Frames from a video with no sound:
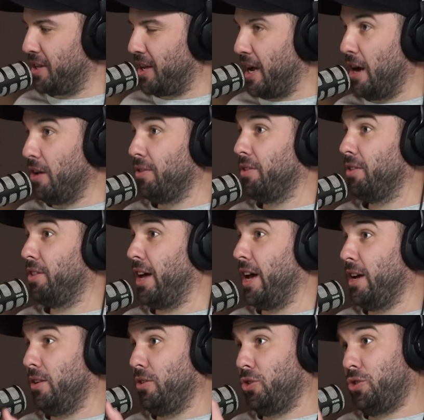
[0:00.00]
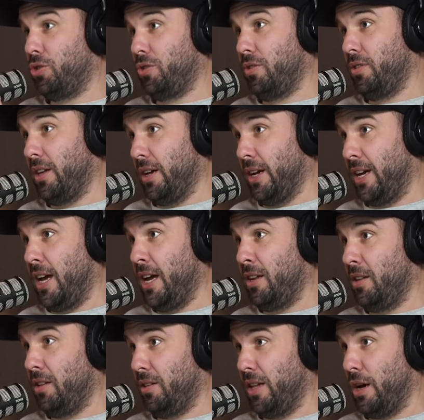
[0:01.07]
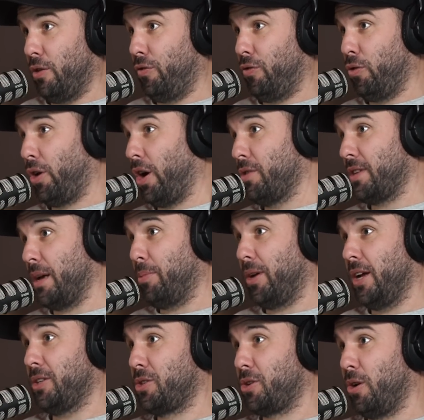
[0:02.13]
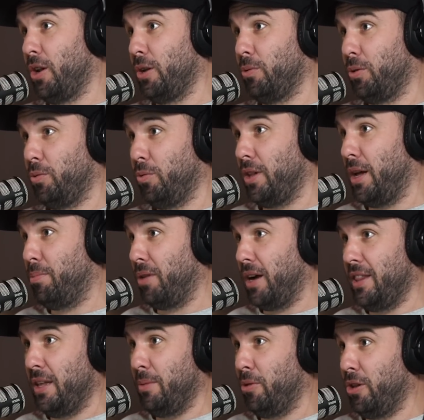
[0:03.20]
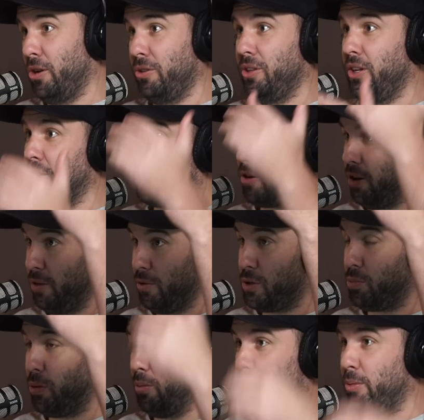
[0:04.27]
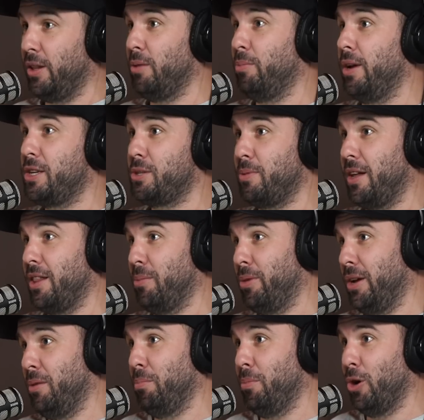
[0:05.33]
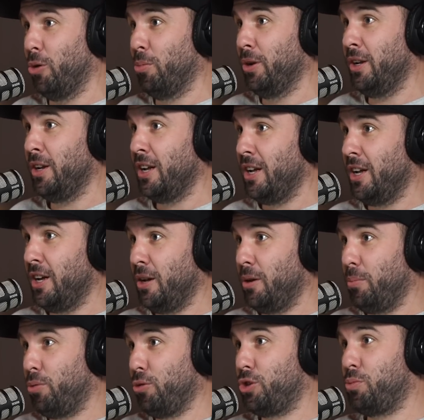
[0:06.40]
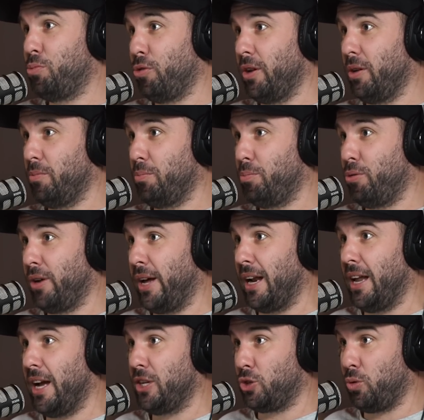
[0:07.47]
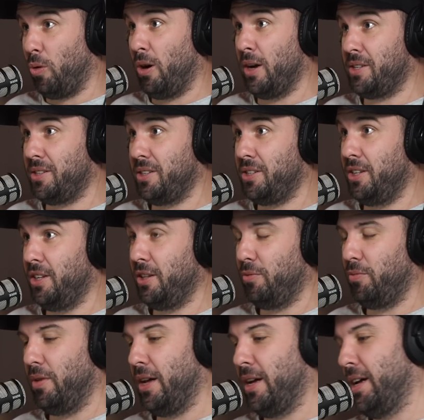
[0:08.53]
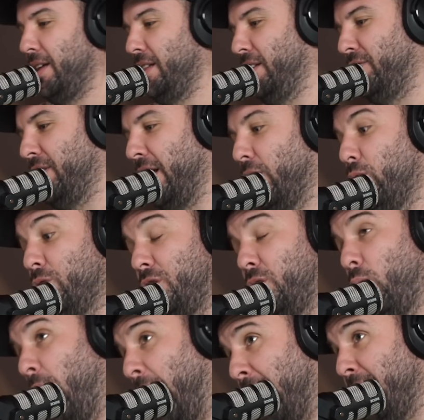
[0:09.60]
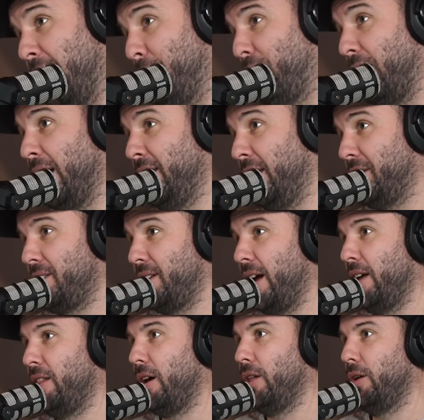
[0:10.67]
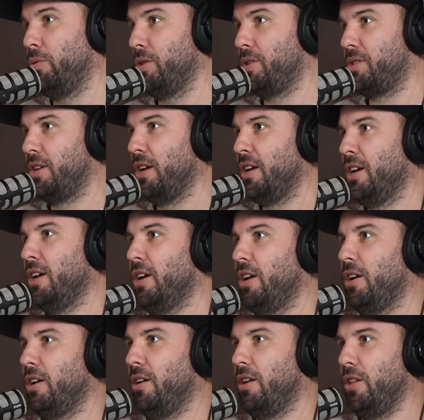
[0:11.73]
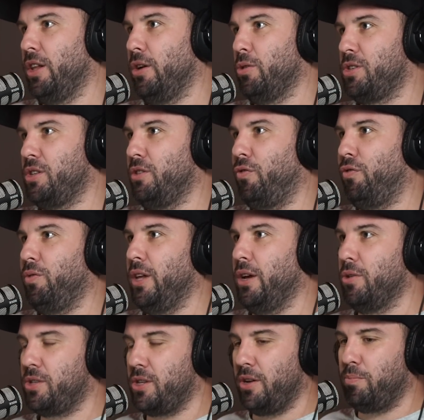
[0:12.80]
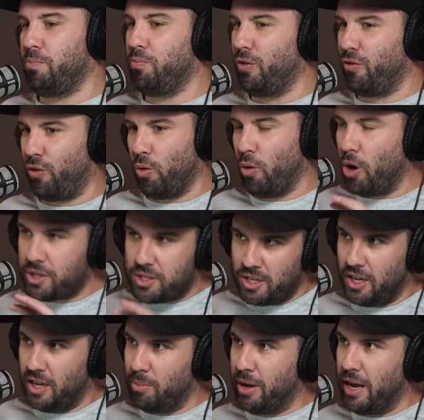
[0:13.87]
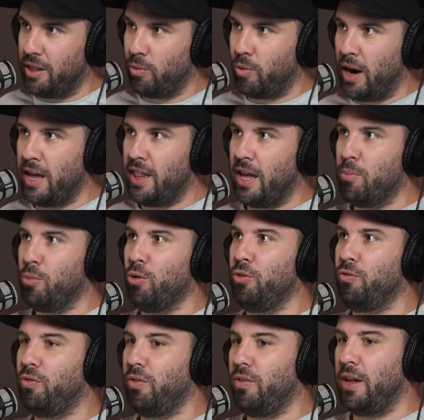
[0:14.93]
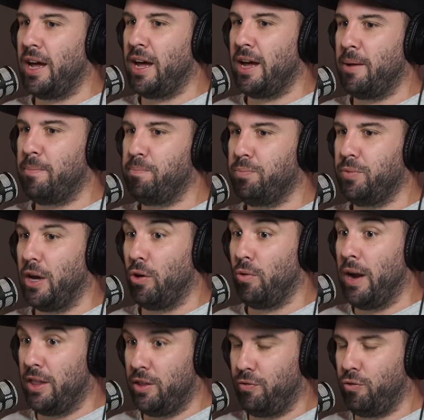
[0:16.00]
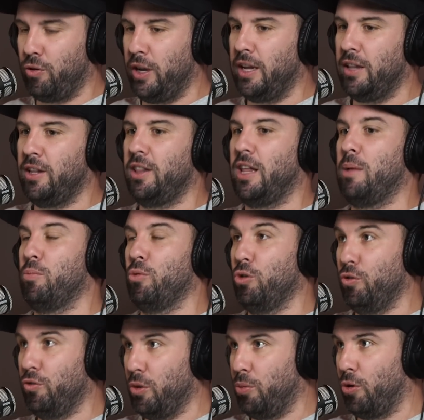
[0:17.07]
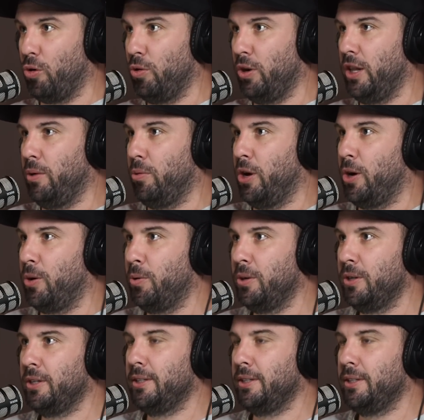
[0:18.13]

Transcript: of Carlton. They were 4 goals up against Collingwood when they played them earlier in the year. Collingwood's probably been the benchmark. They've beaten Melbourne, pushed Port Adelaide twice this year. They've done it. It was the way they played yesterday, though, that was. No, there was a ferocity about the way they moved. They were around the footy, and then they moved the ball really well.